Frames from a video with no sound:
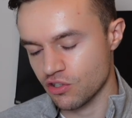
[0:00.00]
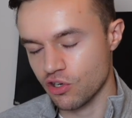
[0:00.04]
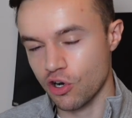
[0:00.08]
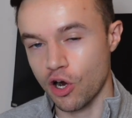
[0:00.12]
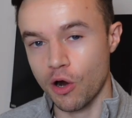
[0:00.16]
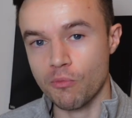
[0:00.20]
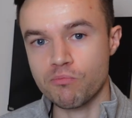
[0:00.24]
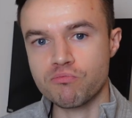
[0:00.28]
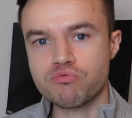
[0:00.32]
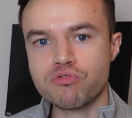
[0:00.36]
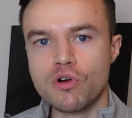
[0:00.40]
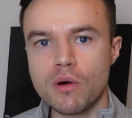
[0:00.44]

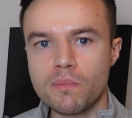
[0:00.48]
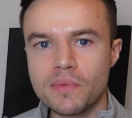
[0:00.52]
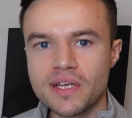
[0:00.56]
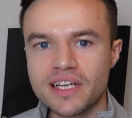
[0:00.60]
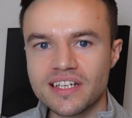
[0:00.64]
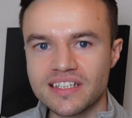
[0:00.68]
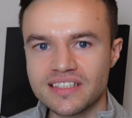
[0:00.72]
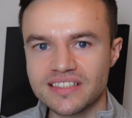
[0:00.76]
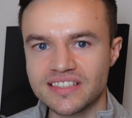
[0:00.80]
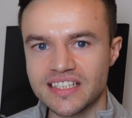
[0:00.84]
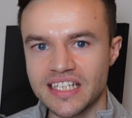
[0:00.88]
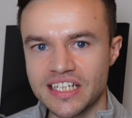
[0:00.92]
I'll probably
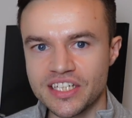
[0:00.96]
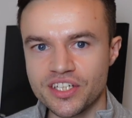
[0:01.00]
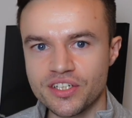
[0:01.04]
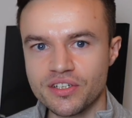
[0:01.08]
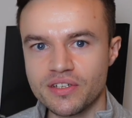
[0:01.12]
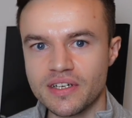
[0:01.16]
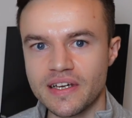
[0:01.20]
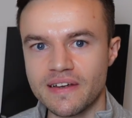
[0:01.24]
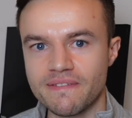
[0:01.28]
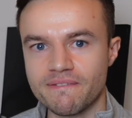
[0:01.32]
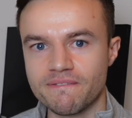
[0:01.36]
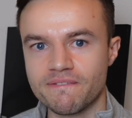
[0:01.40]

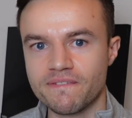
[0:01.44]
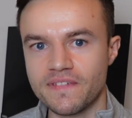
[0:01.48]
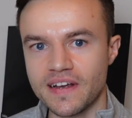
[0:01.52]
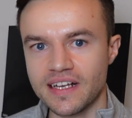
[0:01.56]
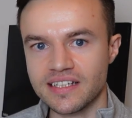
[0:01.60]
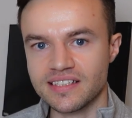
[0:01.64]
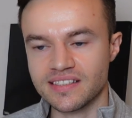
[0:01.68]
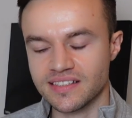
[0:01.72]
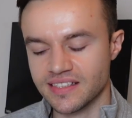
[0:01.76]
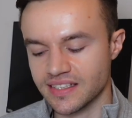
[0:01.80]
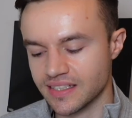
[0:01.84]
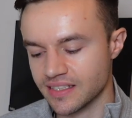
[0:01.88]
continue
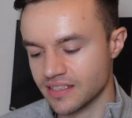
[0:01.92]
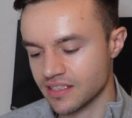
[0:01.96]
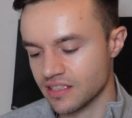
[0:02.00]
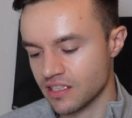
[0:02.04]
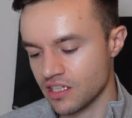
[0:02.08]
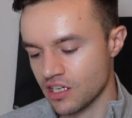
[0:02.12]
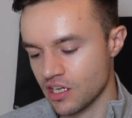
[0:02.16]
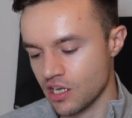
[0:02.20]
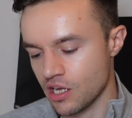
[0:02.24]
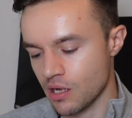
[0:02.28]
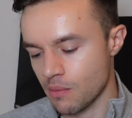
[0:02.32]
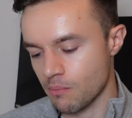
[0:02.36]
investing
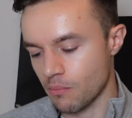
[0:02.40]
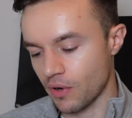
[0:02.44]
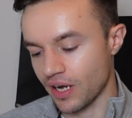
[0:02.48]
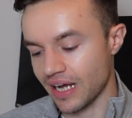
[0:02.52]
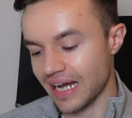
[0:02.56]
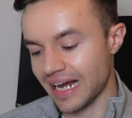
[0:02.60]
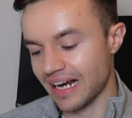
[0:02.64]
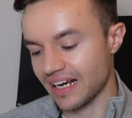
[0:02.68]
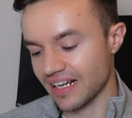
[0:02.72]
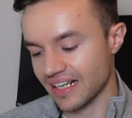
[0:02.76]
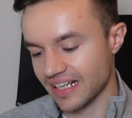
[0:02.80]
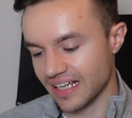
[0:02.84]
my
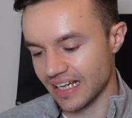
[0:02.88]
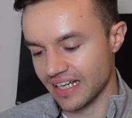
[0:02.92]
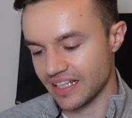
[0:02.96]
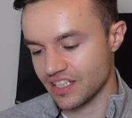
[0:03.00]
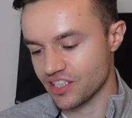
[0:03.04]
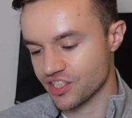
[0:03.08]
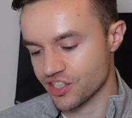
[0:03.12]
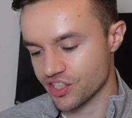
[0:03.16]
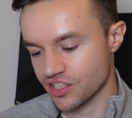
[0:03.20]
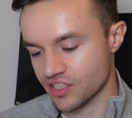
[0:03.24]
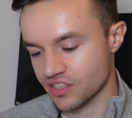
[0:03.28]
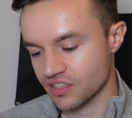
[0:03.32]

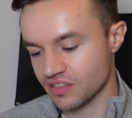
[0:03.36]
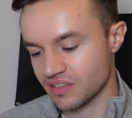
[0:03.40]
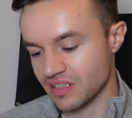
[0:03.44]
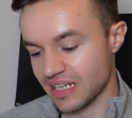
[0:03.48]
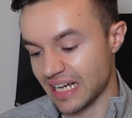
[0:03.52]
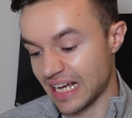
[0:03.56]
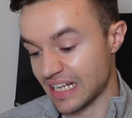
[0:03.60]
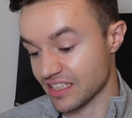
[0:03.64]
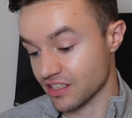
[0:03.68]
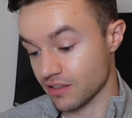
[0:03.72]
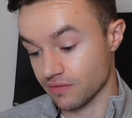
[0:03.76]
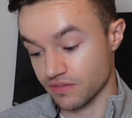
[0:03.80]
allocation
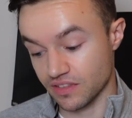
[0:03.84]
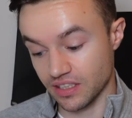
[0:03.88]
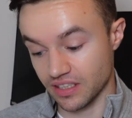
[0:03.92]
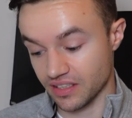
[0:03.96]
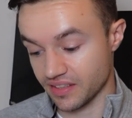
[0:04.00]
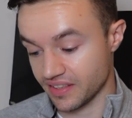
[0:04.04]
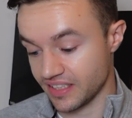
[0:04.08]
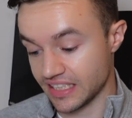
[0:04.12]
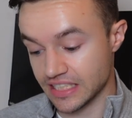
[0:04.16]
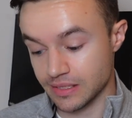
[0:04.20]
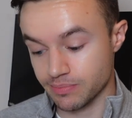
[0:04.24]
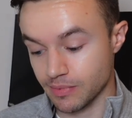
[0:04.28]
as I've
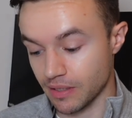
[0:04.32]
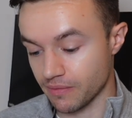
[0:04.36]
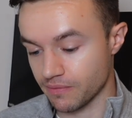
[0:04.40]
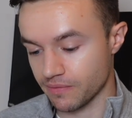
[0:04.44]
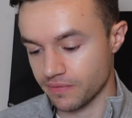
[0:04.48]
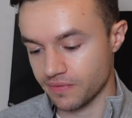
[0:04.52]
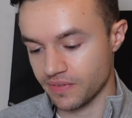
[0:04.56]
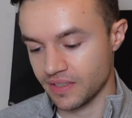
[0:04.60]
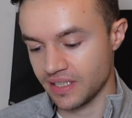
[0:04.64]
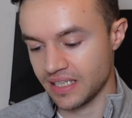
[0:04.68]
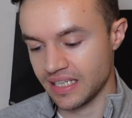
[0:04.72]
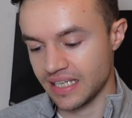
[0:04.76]
done this
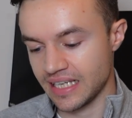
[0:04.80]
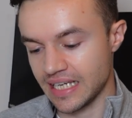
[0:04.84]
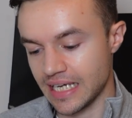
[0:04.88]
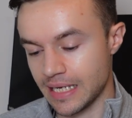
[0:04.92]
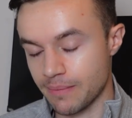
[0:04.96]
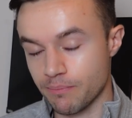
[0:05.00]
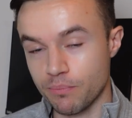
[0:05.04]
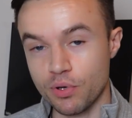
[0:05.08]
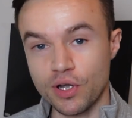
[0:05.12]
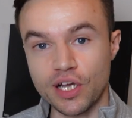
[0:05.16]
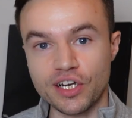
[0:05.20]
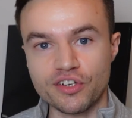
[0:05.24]
month
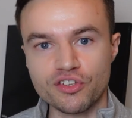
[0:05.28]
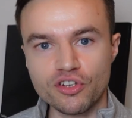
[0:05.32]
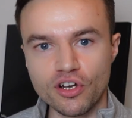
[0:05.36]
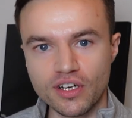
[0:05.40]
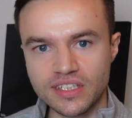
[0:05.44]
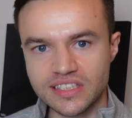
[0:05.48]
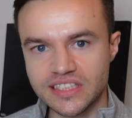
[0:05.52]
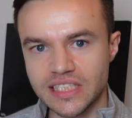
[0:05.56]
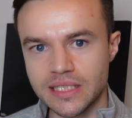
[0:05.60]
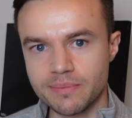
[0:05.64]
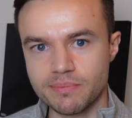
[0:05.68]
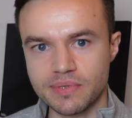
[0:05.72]
in putting
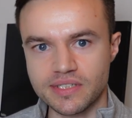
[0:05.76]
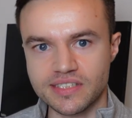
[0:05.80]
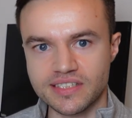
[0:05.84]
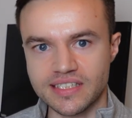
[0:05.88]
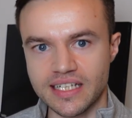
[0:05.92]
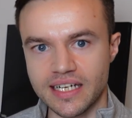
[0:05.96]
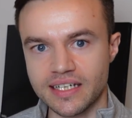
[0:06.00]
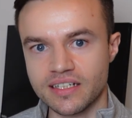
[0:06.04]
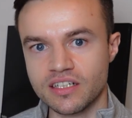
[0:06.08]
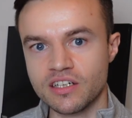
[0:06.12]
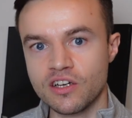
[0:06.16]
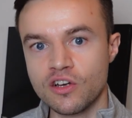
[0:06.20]

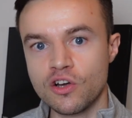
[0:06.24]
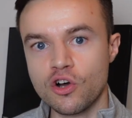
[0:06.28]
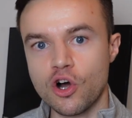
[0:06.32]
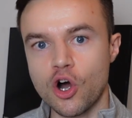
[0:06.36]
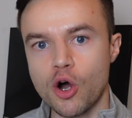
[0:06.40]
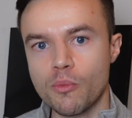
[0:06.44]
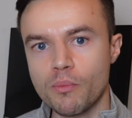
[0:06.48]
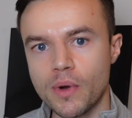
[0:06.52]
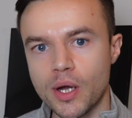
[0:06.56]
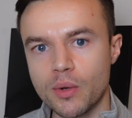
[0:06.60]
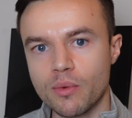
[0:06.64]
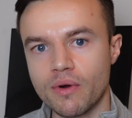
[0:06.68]
90%
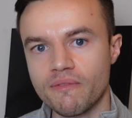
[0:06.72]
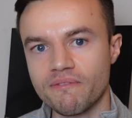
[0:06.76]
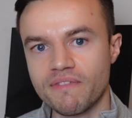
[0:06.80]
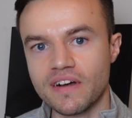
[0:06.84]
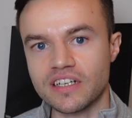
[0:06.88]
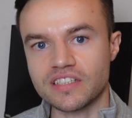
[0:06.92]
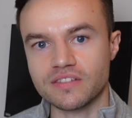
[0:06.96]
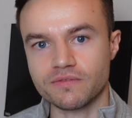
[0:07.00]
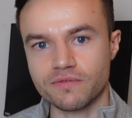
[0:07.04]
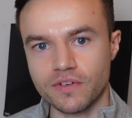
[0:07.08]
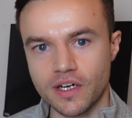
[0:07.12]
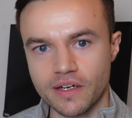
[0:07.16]
of my
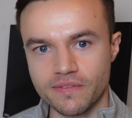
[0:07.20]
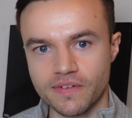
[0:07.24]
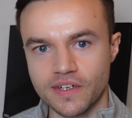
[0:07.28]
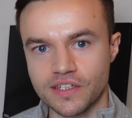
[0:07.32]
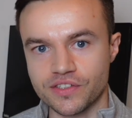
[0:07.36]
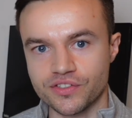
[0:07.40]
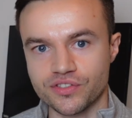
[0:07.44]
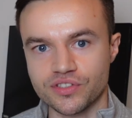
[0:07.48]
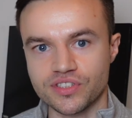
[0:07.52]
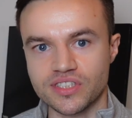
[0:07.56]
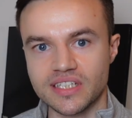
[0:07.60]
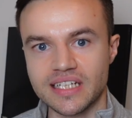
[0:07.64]

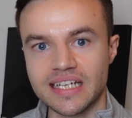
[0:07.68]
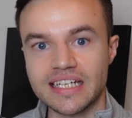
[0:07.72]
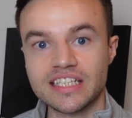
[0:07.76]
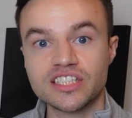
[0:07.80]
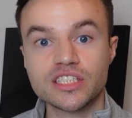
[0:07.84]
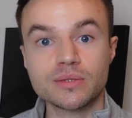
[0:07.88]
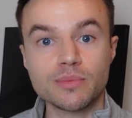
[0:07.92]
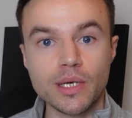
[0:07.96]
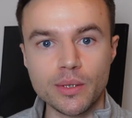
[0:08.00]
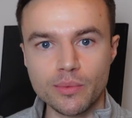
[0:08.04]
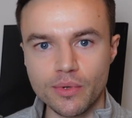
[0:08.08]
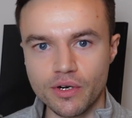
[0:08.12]
1,500
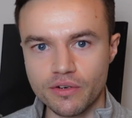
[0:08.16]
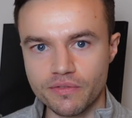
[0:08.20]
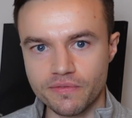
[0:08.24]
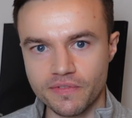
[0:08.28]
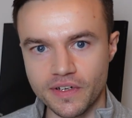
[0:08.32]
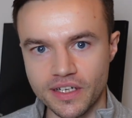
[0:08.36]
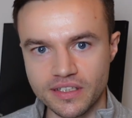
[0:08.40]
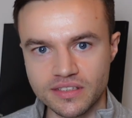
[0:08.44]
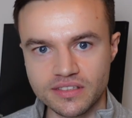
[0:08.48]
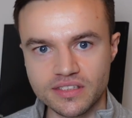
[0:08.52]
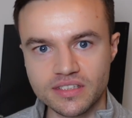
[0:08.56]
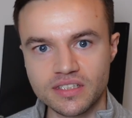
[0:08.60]
into my world
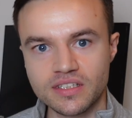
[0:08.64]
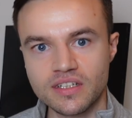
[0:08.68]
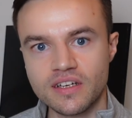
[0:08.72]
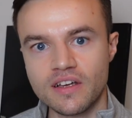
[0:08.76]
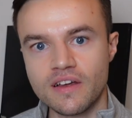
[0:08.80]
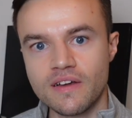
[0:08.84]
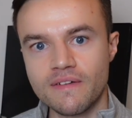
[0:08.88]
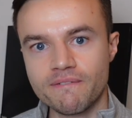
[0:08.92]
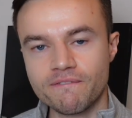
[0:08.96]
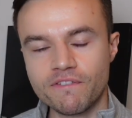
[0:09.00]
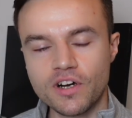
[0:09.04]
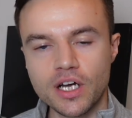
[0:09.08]
fund,
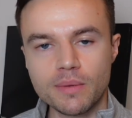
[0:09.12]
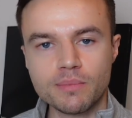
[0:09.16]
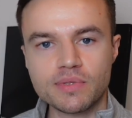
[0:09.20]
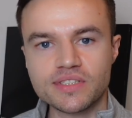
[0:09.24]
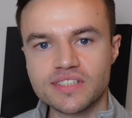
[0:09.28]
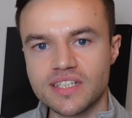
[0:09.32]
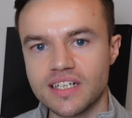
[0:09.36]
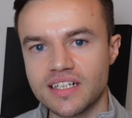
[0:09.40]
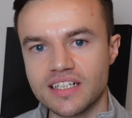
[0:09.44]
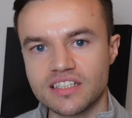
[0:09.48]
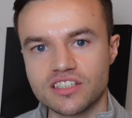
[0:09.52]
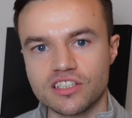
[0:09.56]

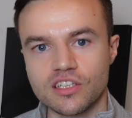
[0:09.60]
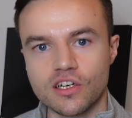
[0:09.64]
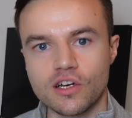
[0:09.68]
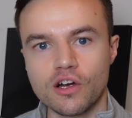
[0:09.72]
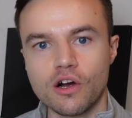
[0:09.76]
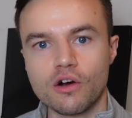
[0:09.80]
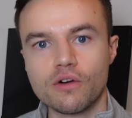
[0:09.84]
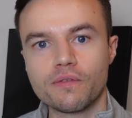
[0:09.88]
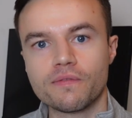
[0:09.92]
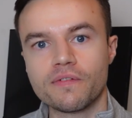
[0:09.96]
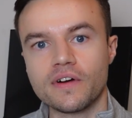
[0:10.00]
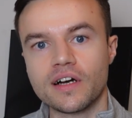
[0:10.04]
5% into the
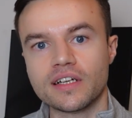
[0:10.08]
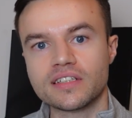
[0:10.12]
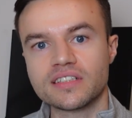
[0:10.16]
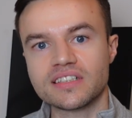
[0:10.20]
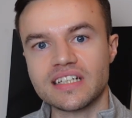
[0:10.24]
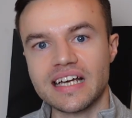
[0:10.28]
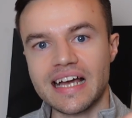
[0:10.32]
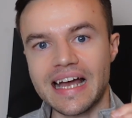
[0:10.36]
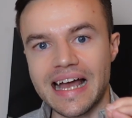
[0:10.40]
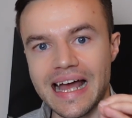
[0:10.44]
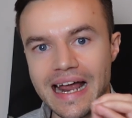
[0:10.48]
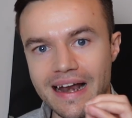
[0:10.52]
gold fund,
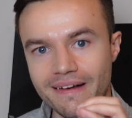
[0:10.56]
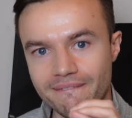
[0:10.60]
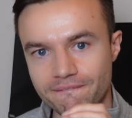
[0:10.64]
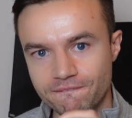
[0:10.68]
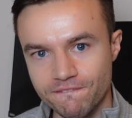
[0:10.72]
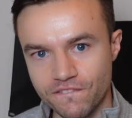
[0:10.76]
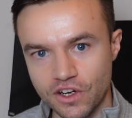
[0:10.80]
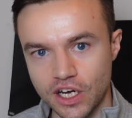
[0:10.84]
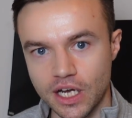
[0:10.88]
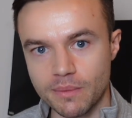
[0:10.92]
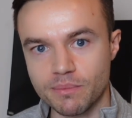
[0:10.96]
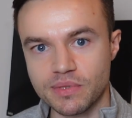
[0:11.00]
and
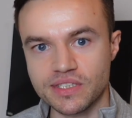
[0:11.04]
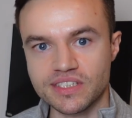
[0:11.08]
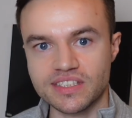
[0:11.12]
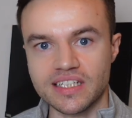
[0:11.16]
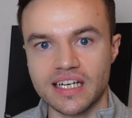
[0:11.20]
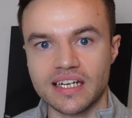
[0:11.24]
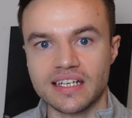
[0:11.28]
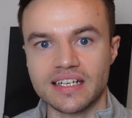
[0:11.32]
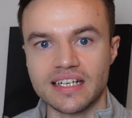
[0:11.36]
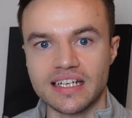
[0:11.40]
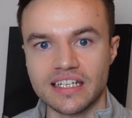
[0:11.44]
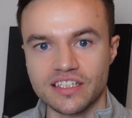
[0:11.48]

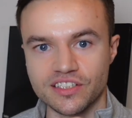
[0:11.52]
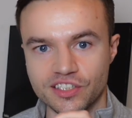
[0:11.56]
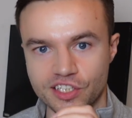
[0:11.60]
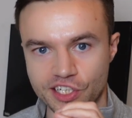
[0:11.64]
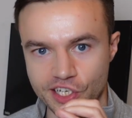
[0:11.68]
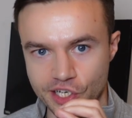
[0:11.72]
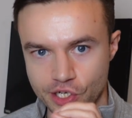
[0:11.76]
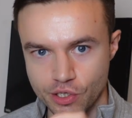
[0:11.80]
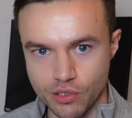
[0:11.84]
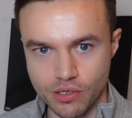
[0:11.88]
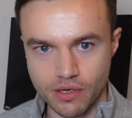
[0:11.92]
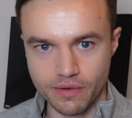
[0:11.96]
5% into the
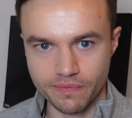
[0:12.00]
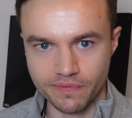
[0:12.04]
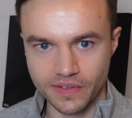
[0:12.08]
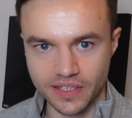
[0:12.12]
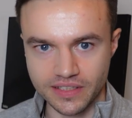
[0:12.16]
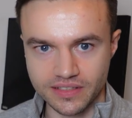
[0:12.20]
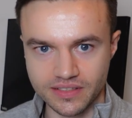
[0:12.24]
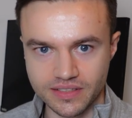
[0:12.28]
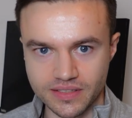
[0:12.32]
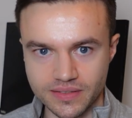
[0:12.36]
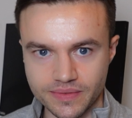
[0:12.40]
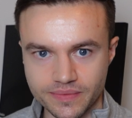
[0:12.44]
Europe
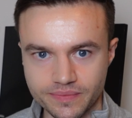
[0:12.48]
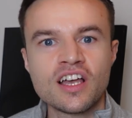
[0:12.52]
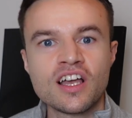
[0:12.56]
fund.